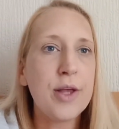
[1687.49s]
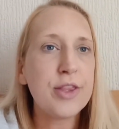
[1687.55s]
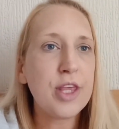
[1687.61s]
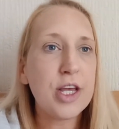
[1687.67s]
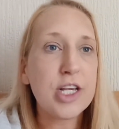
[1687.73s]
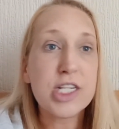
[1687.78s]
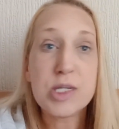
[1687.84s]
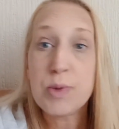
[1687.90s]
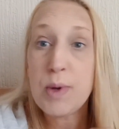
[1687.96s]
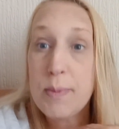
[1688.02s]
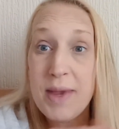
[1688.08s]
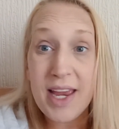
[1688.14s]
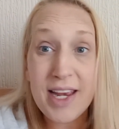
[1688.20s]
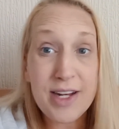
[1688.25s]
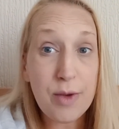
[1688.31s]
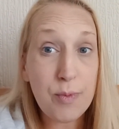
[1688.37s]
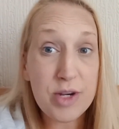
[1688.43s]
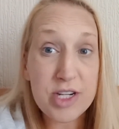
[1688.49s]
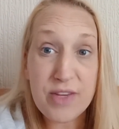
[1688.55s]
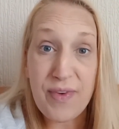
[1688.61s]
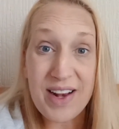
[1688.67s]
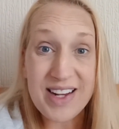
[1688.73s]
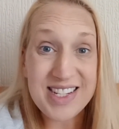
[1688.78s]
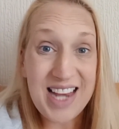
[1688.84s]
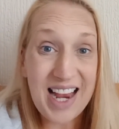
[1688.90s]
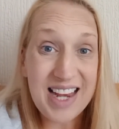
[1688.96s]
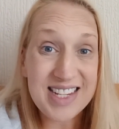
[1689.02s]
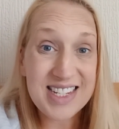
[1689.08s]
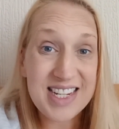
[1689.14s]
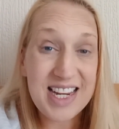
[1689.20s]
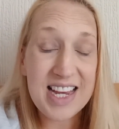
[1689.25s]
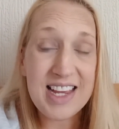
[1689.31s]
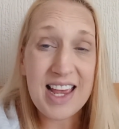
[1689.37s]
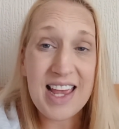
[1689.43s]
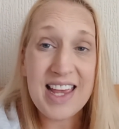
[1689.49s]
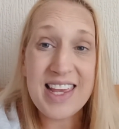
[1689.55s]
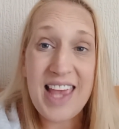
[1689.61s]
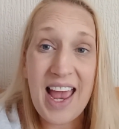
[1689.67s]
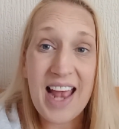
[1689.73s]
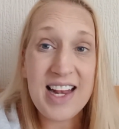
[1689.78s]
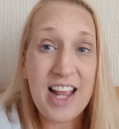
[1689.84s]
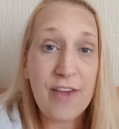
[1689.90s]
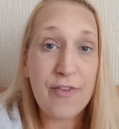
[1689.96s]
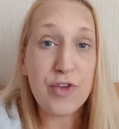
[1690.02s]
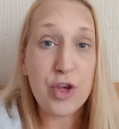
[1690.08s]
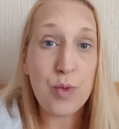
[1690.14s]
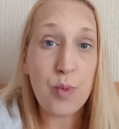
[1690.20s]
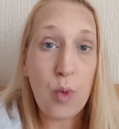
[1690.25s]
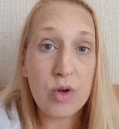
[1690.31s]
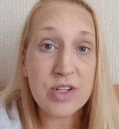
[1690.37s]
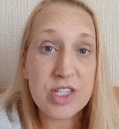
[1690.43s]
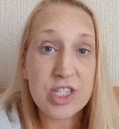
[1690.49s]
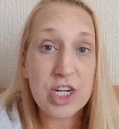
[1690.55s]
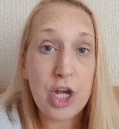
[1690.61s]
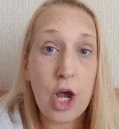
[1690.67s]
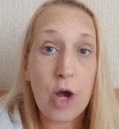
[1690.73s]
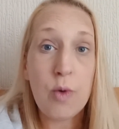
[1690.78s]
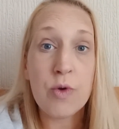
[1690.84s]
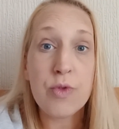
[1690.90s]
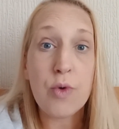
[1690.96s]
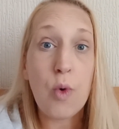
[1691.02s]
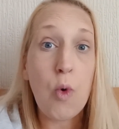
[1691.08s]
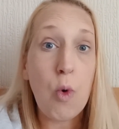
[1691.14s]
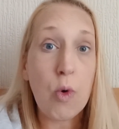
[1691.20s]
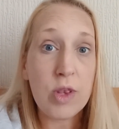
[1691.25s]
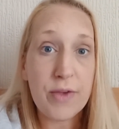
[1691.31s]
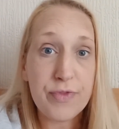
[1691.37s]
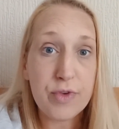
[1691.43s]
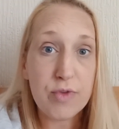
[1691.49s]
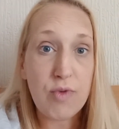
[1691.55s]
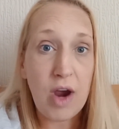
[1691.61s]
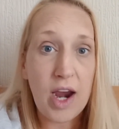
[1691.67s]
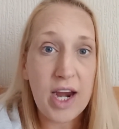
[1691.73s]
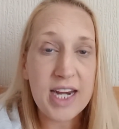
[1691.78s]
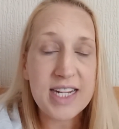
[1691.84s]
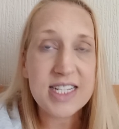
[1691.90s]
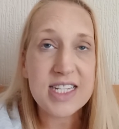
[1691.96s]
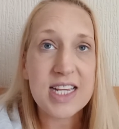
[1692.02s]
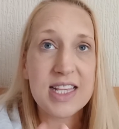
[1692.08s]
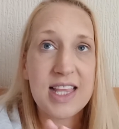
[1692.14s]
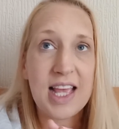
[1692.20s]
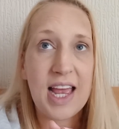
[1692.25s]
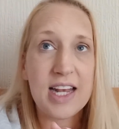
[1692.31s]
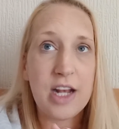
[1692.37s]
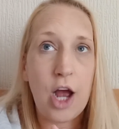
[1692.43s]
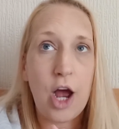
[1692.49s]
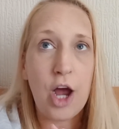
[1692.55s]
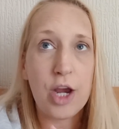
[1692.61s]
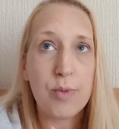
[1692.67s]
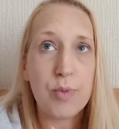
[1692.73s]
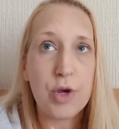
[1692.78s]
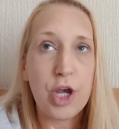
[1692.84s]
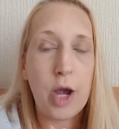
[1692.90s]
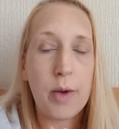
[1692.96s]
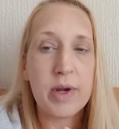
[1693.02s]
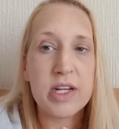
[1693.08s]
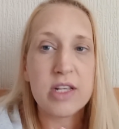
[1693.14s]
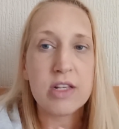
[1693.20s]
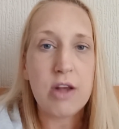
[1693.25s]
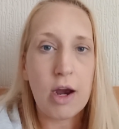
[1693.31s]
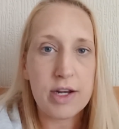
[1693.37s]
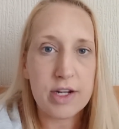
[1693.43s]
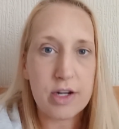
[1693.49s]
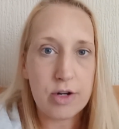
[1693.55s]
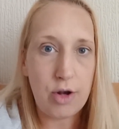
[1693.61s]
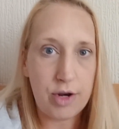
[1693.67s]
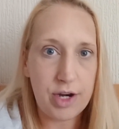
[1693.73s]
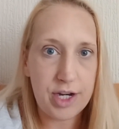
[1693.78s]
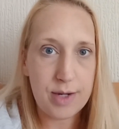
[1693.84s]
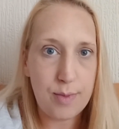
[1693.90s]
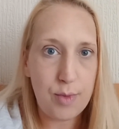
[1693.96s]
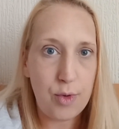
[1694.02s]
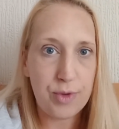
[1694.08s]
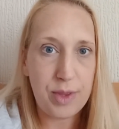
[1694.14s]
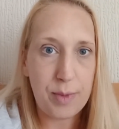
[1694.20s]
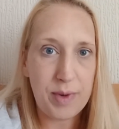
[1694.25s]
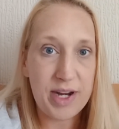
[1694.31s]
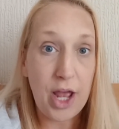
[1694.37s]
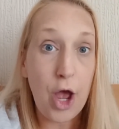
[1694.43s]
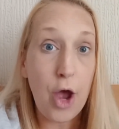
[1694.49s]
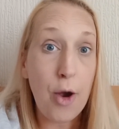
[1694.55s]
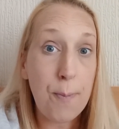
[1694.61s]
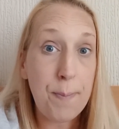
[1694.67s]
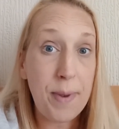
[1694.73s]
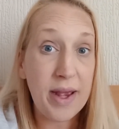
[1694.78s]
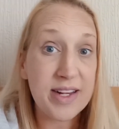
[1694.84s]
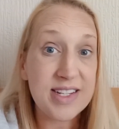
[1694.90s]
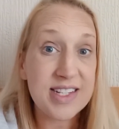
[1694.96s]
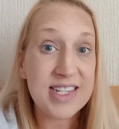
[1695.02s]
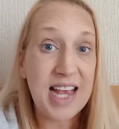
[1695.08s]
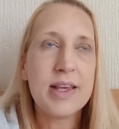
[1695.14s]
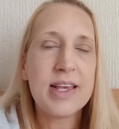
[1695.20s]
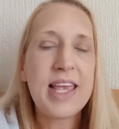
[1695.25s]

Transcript: The swimming was fantastic. Again, if you want to go on all of the rides, then I would go at 9 o'clock in the morning when it opens.